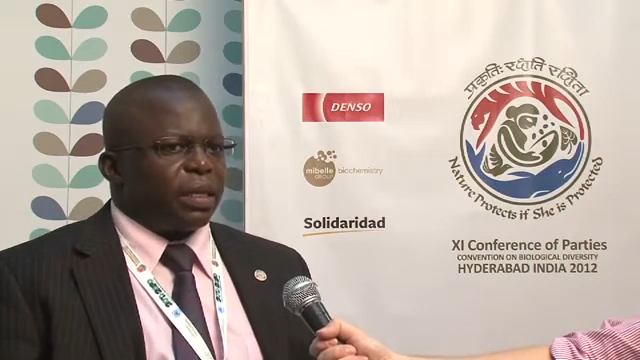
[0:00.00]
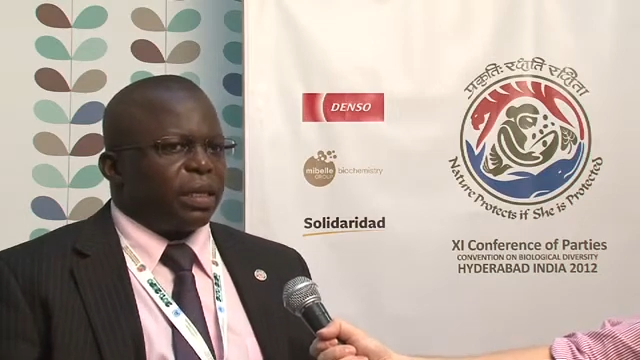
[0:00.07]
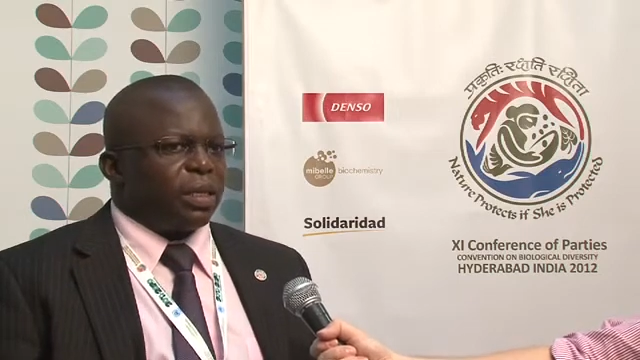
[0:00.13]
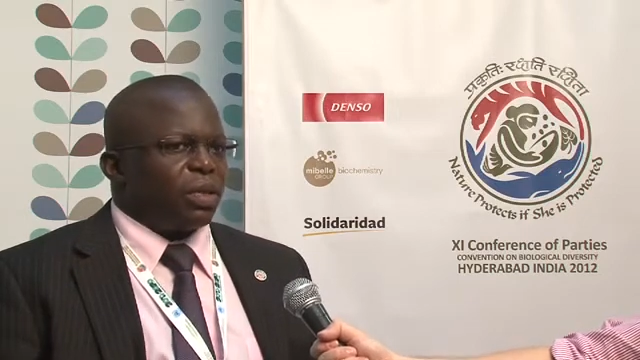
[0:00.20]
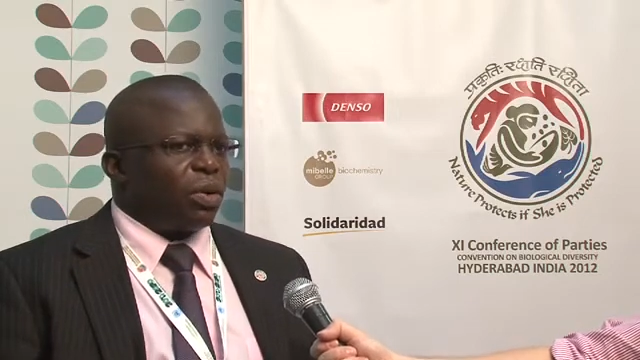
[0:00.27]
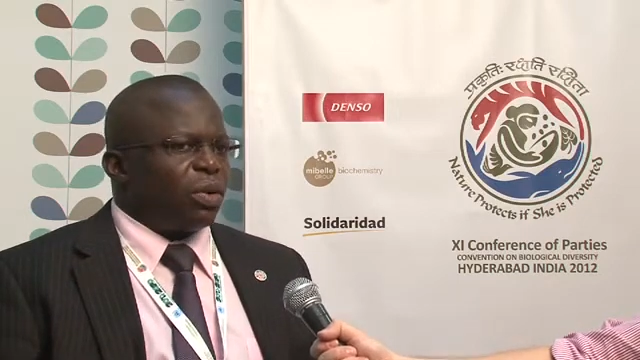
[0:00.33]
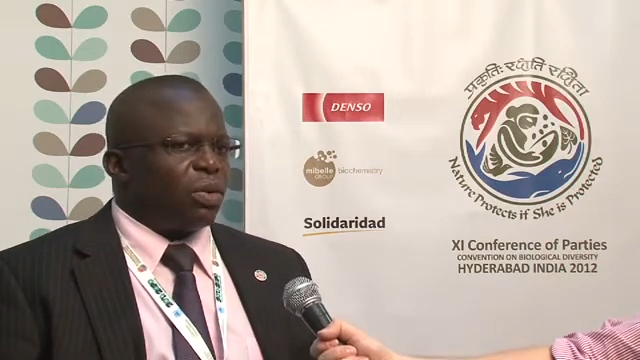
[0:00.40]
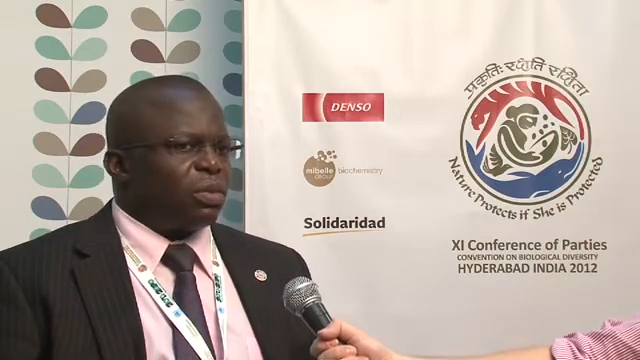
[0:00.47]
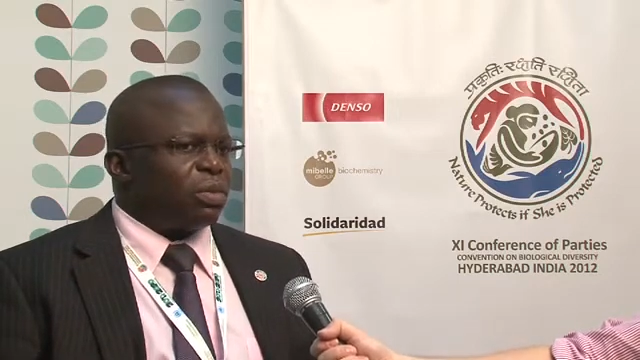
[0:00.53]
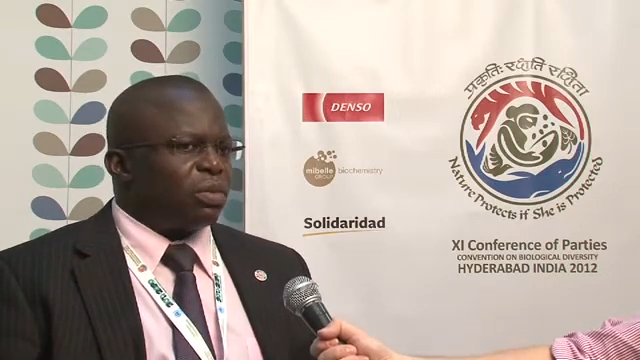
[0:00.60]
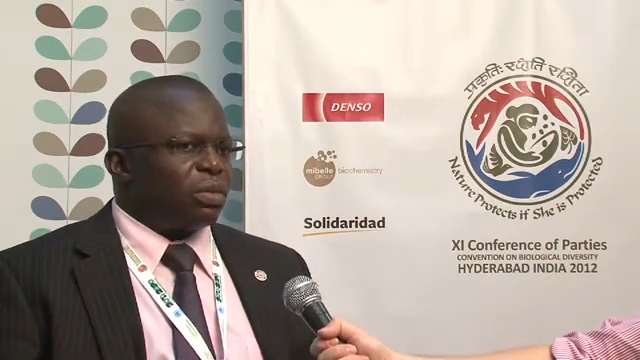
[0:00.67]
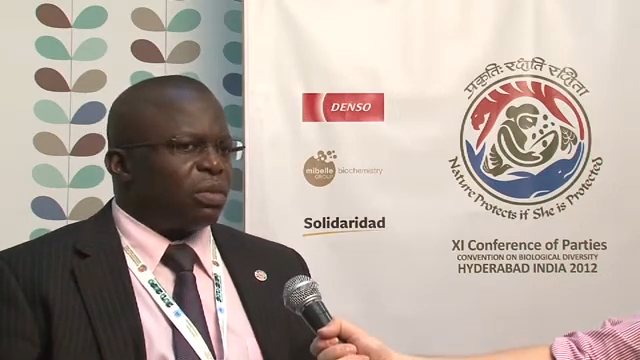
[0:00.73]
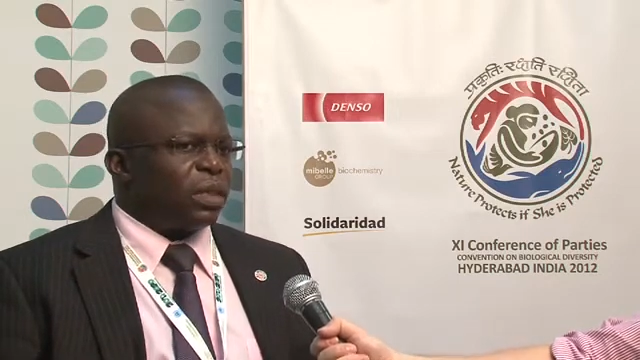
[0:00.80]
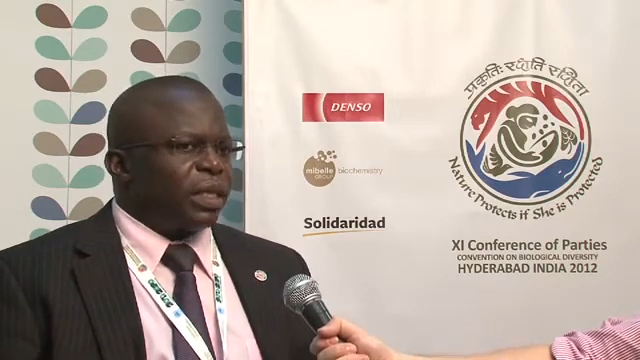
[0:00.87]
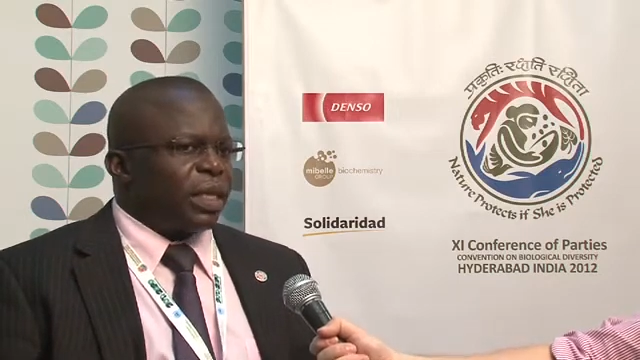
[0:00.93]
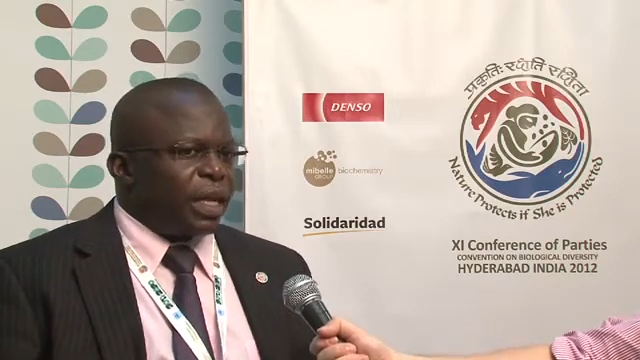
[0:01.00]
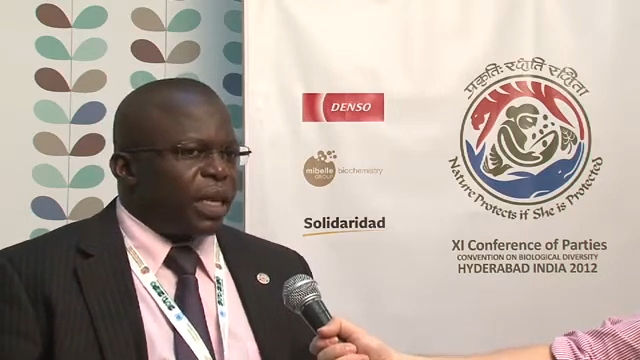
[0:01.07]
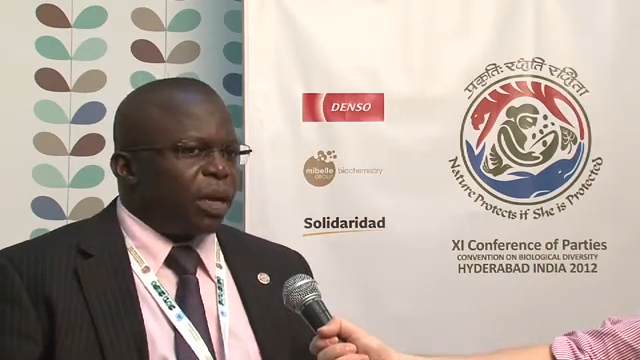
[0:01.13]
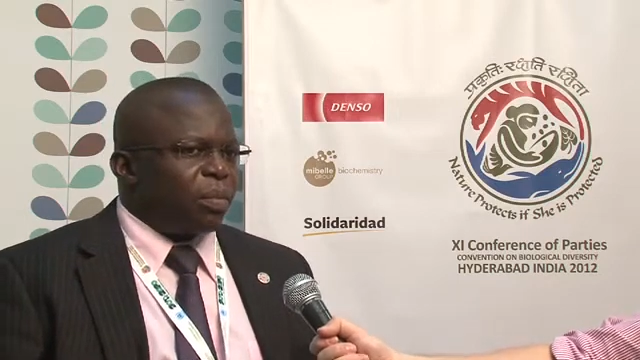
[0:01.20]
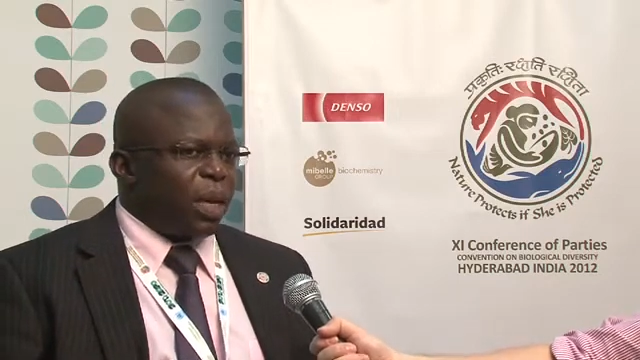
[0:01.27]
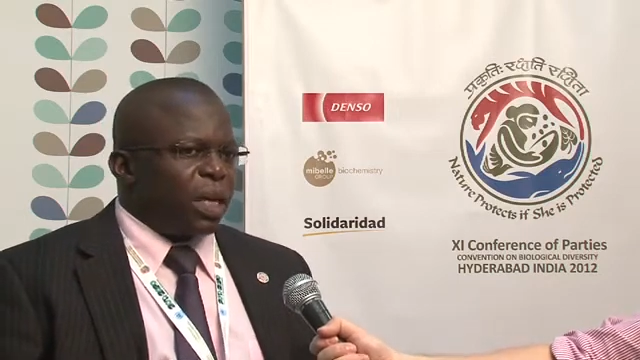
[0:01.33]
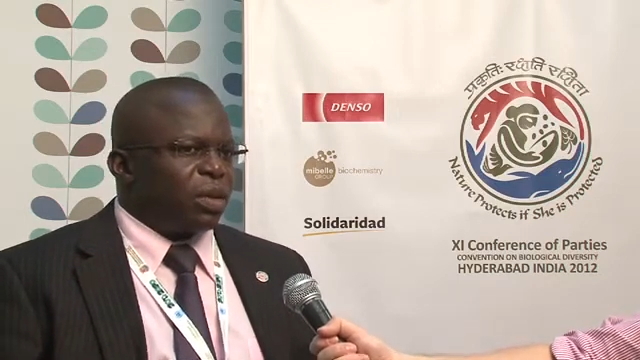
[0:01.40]
So the
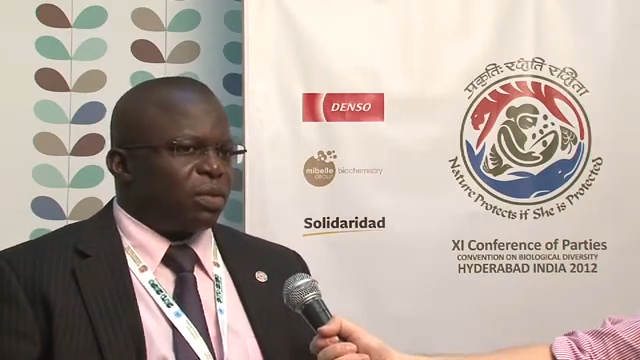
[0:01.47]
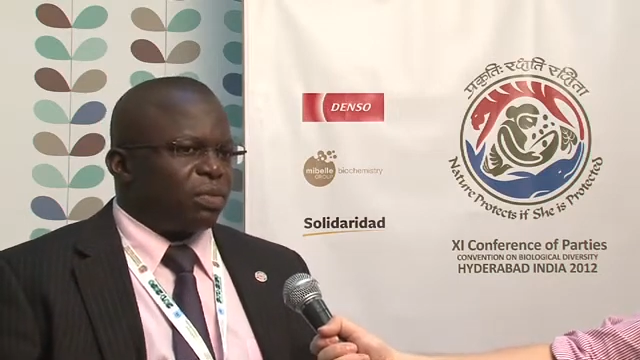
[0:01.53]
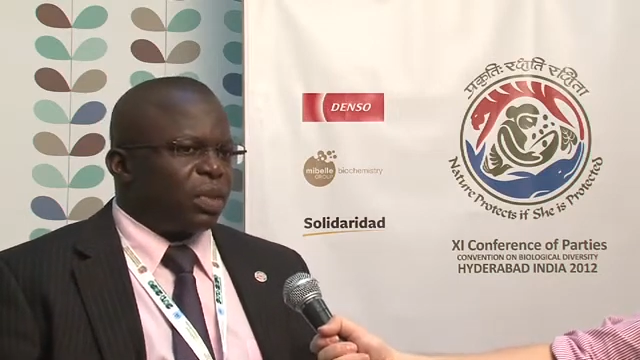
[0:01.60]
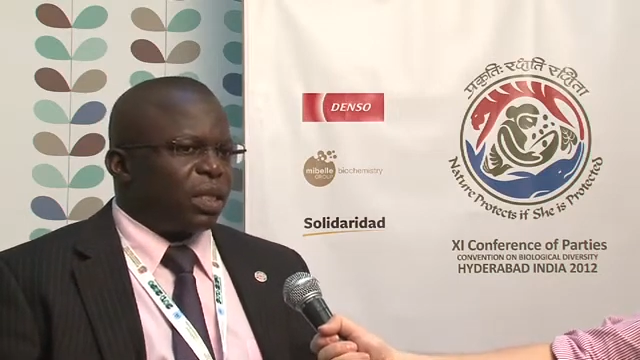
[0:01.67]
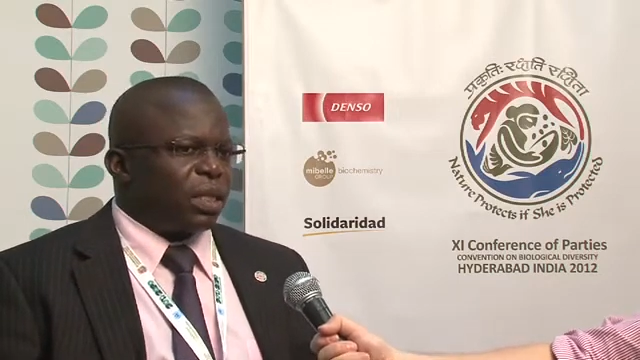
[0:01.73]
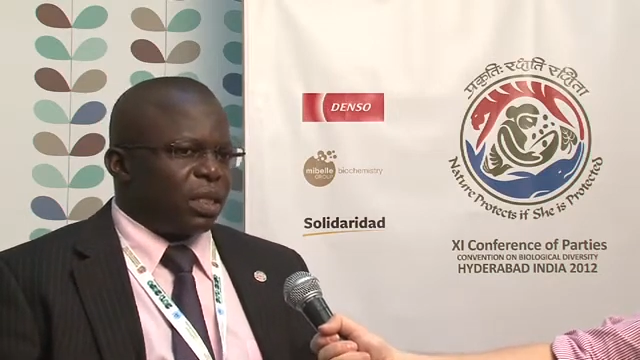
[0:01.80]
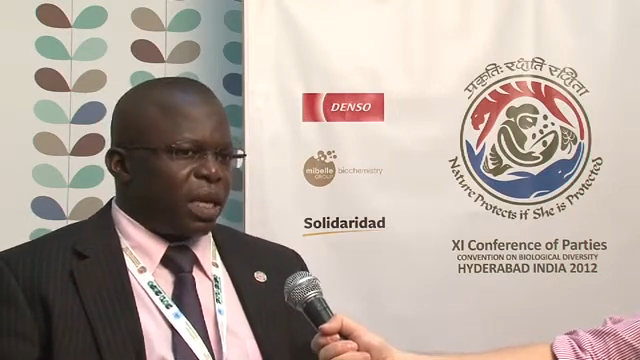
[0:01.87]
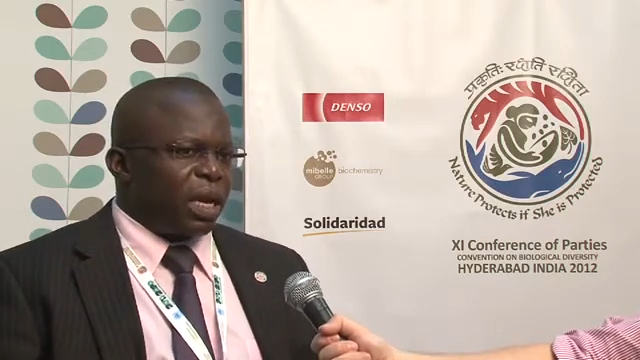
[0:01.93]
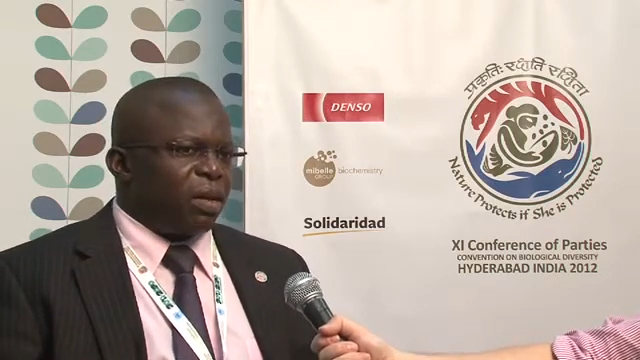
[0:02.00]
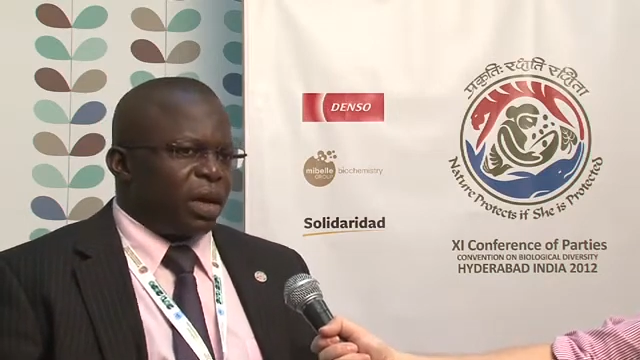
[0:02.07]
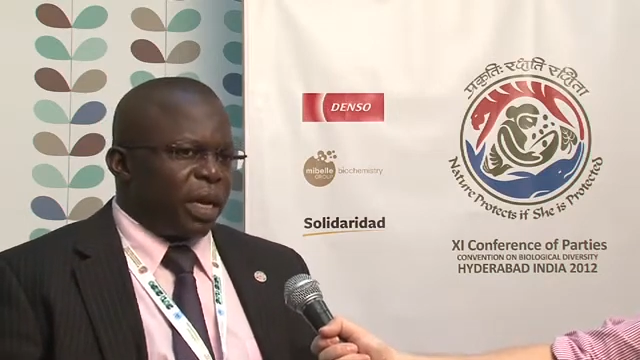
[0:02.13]
other part of it now